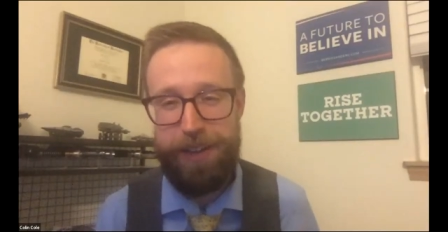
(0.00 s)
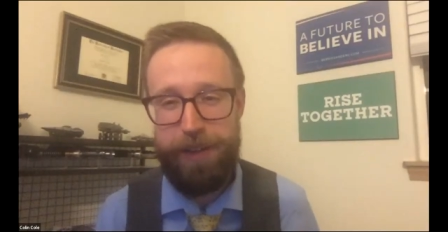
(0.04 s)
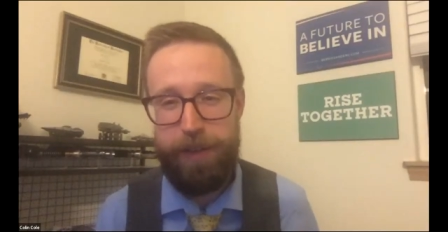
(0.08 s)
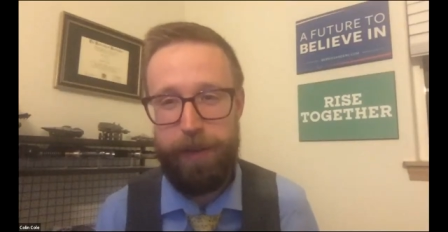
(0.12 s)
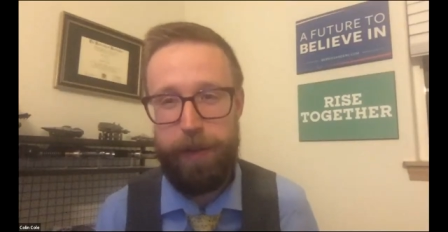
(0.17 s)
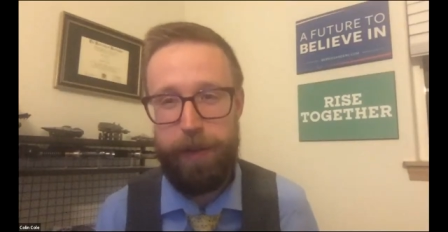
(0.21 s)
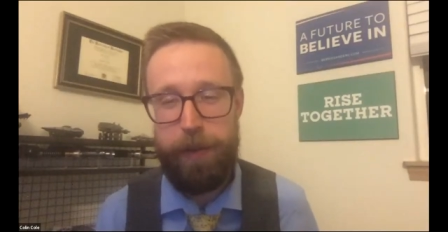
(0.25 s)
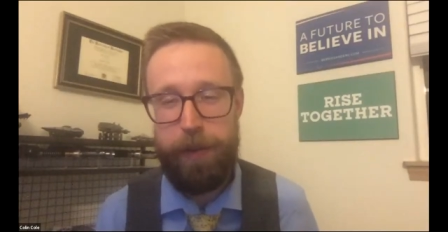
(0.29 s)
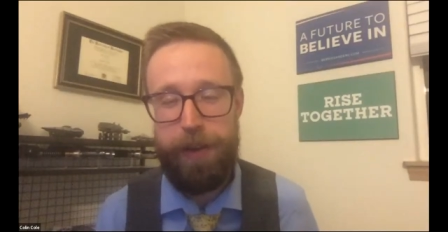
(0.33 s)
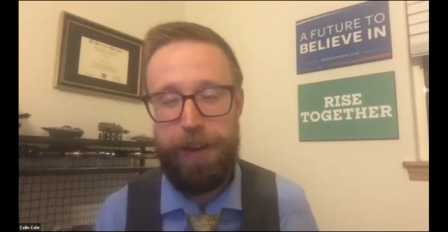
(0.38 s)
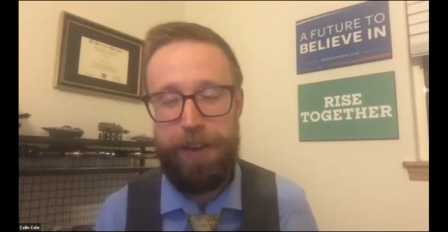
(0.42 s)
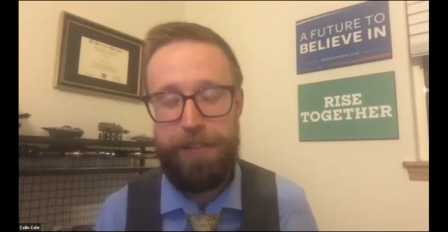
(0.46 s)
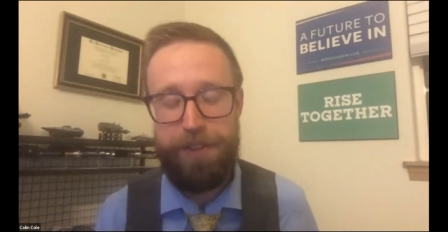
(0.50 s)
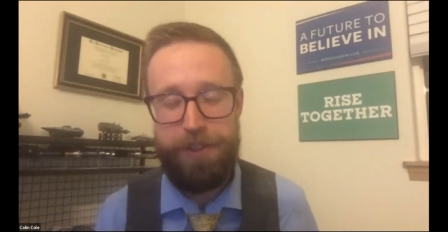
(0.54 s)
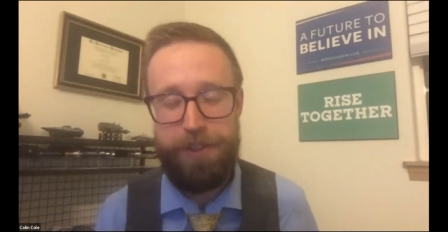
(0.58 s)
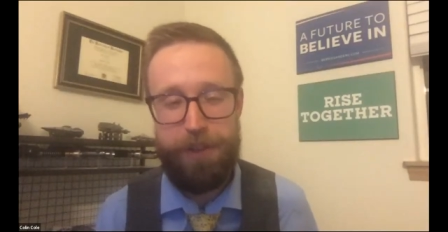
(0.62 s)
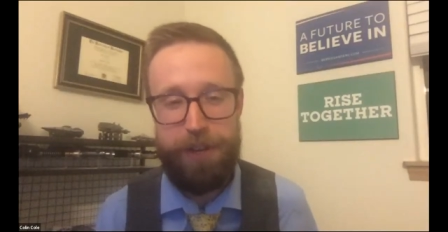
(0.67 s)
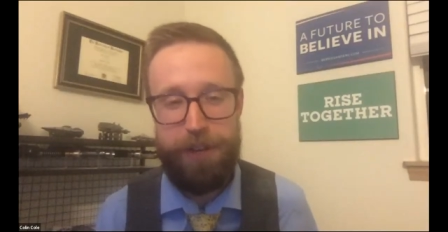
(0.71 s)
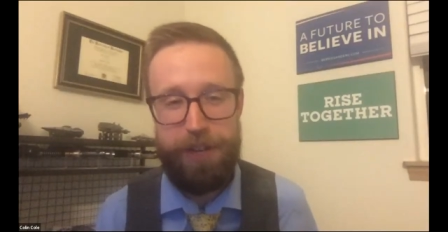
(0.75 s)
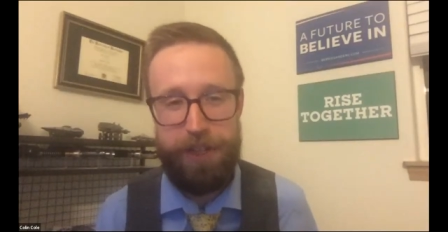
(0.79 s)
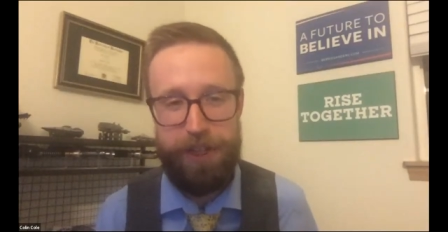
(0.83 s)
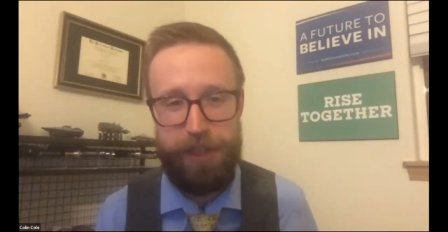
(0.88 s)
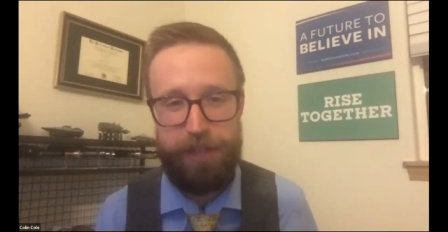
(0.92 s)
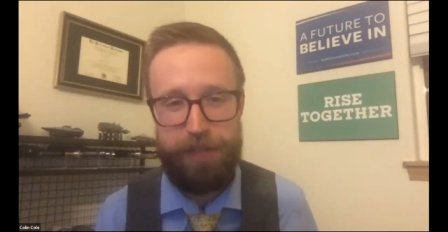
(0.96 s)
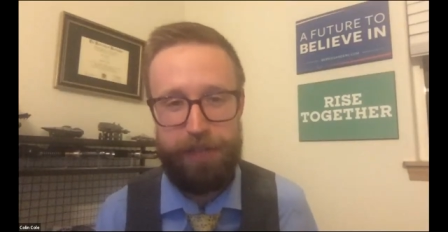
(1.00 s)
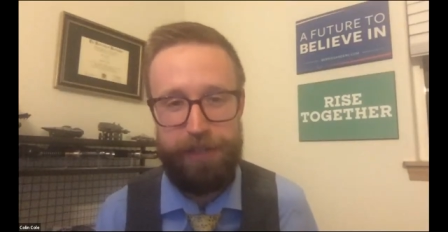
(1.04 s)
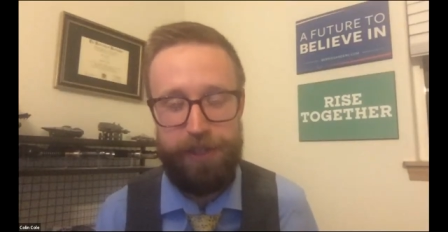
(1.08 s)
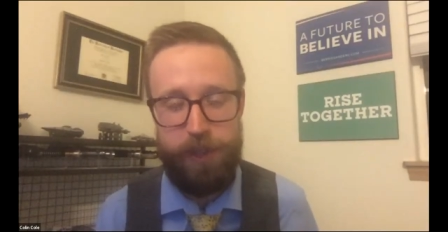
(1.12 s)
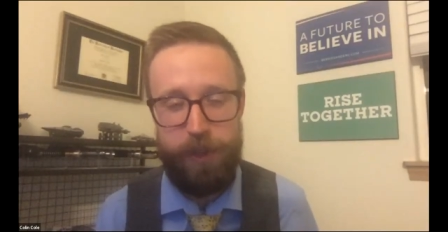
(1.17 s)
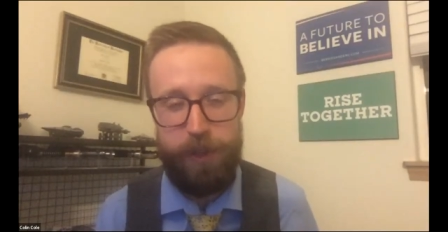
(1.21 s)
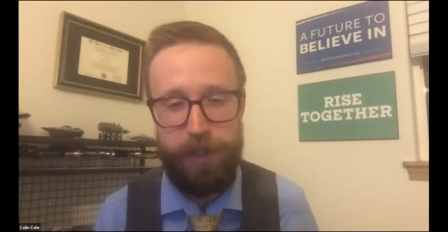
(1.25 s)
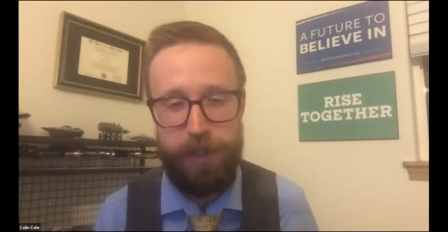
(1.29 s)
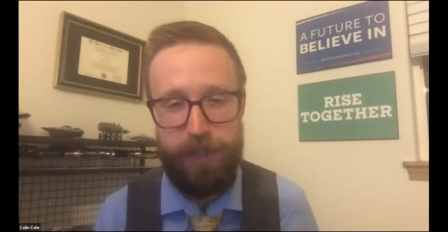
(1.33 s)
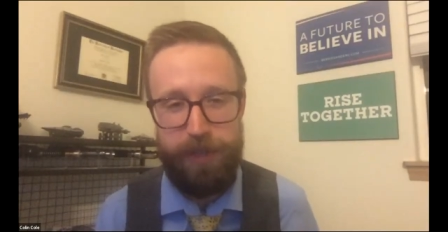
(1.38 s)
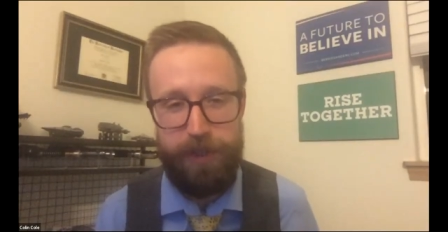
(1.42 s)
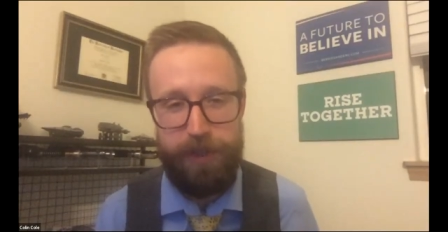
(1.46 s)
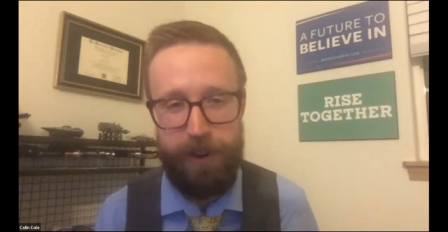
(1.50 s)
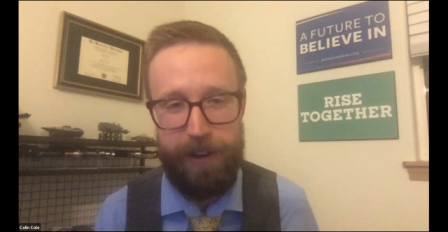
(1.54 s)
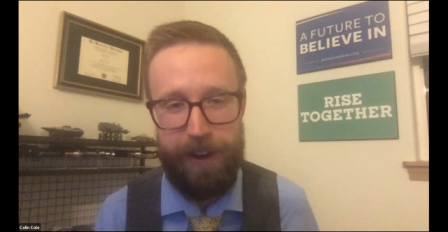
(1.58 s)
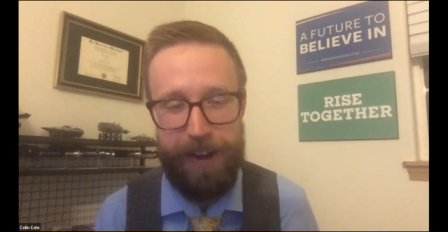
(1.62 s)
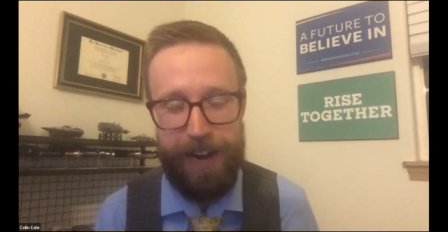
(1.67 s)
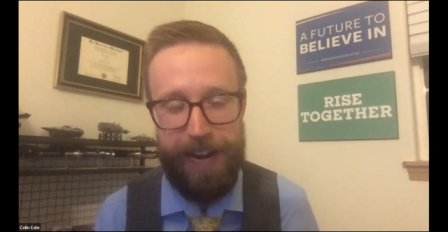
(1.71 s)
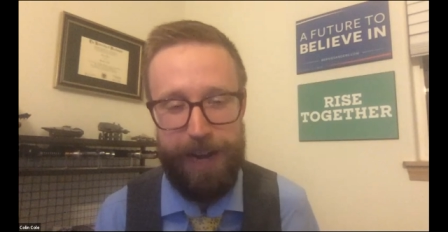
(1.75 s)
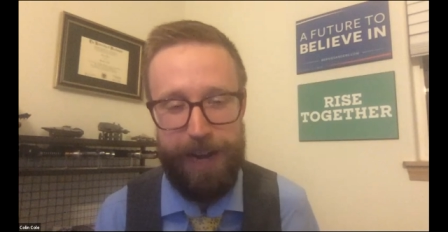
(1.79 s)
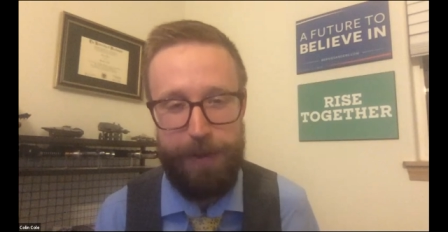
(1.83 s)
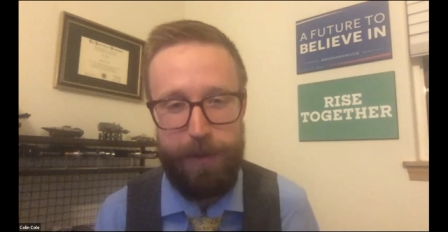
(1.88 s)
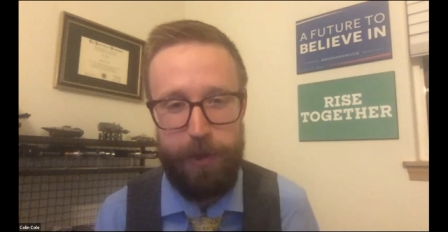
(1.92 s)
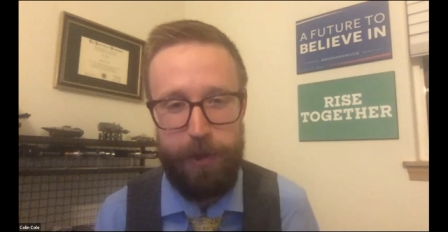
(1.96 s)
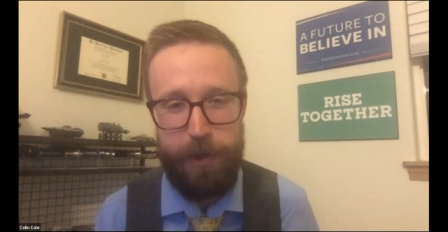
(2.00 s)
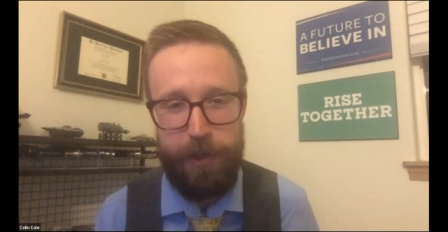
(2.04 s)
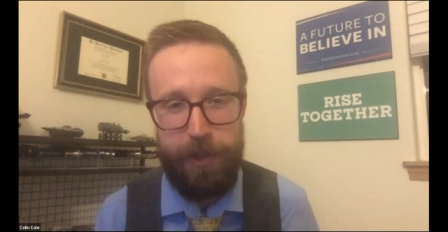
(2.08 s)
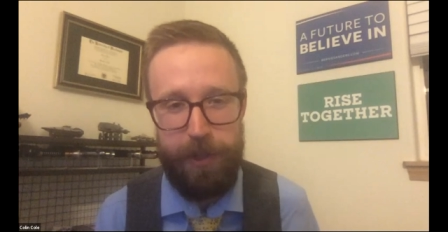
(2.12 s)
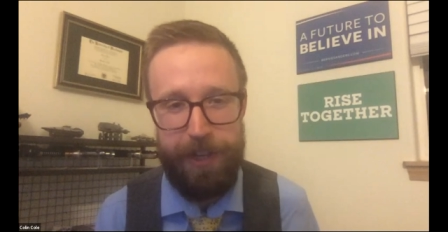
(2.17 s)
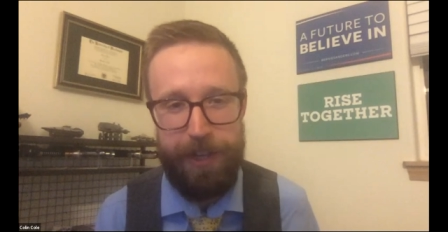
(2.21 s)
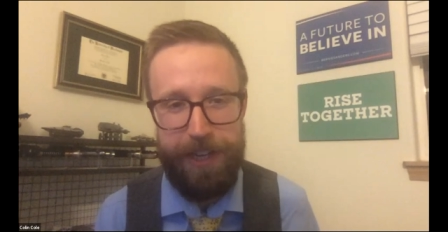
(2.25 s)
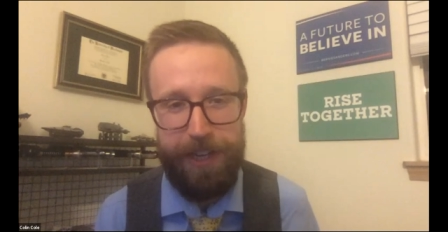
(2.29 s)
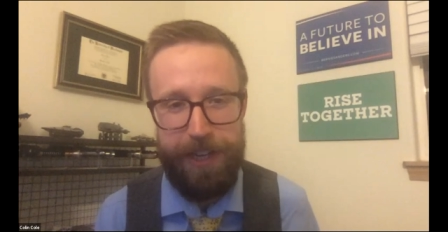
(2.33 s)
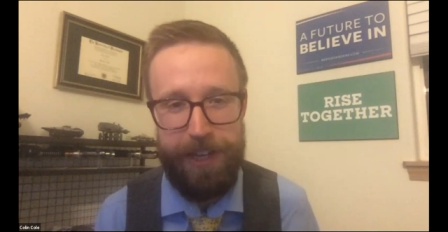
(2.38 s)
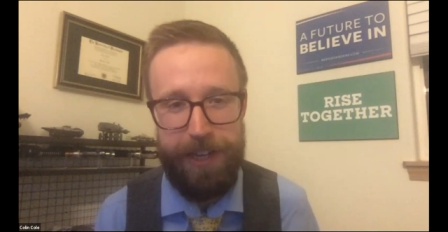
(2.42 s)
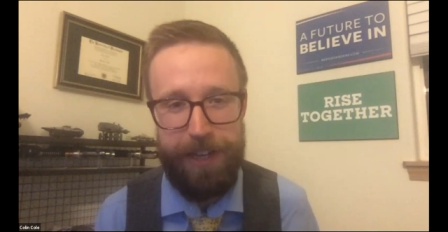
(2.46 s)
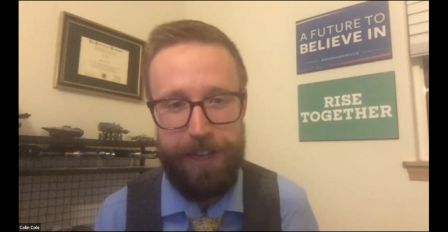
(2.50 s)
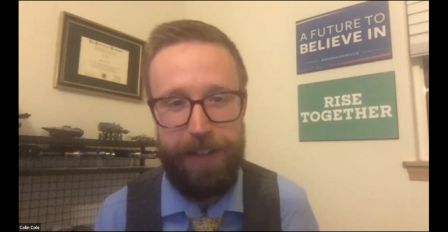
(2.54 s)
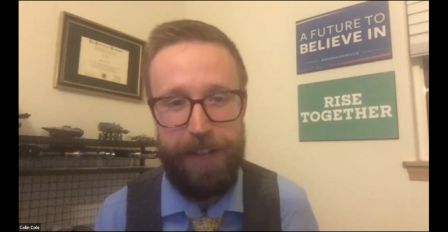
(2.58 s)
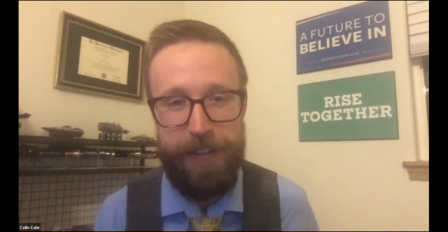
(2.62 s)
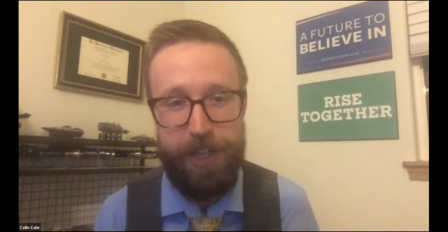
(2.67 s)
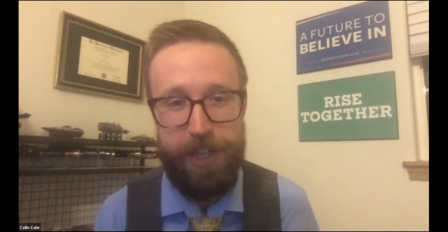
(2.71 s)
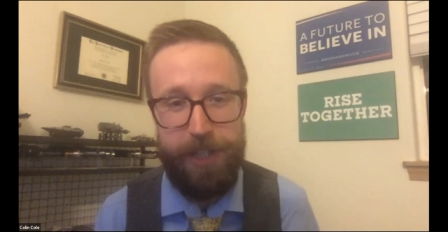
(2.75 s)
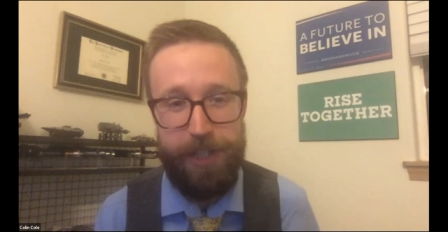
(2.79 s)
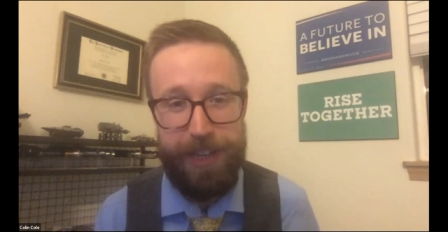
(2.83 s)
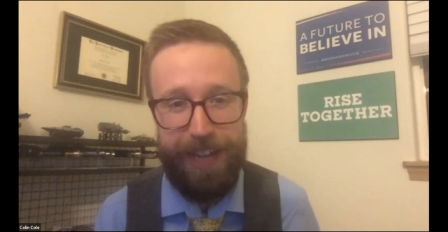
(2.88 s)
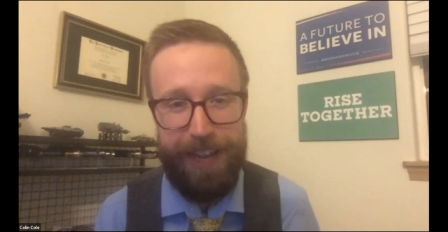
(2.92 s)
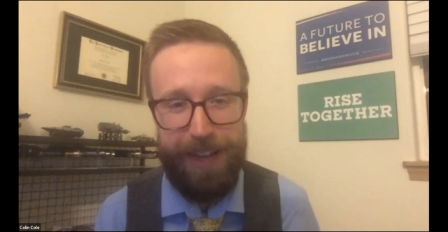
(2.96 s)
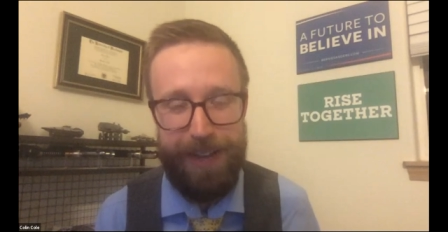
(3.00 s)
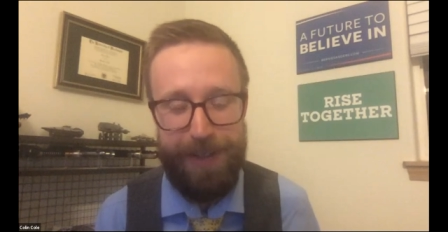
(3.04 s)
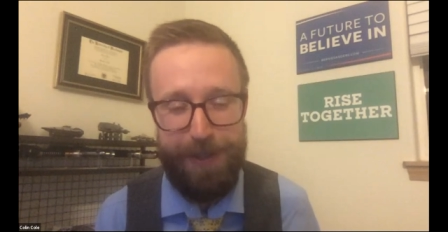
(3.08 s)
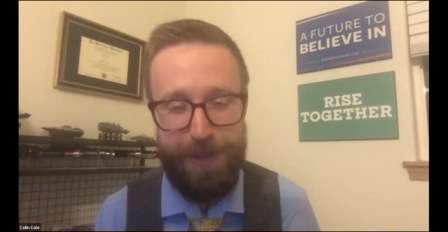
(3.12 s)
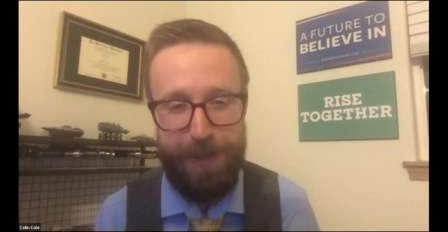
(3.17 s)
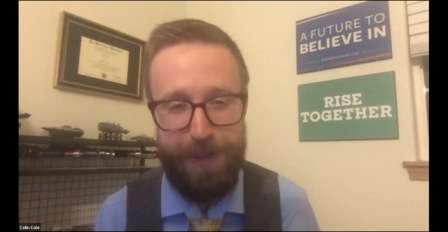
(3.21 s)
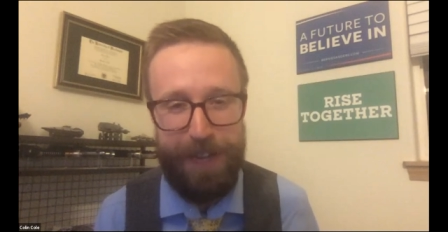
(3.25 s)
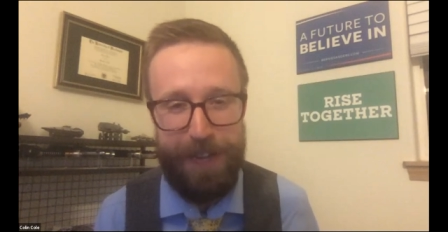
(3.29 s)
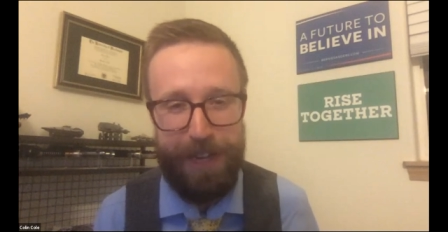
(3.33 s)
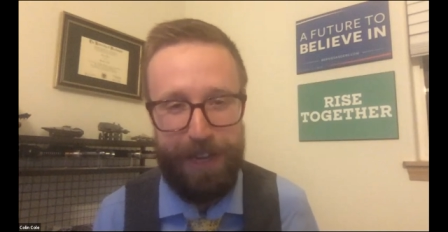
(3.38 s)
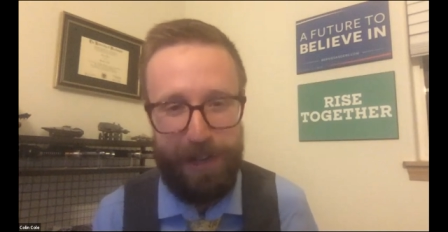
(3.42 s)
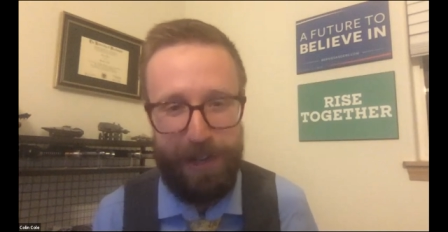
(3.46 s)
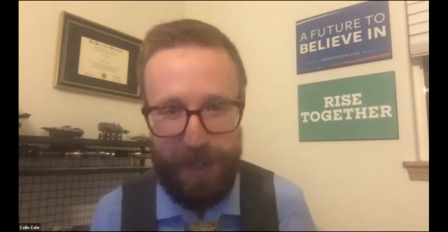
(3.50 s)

You'll have to look at the results of our animal election council later,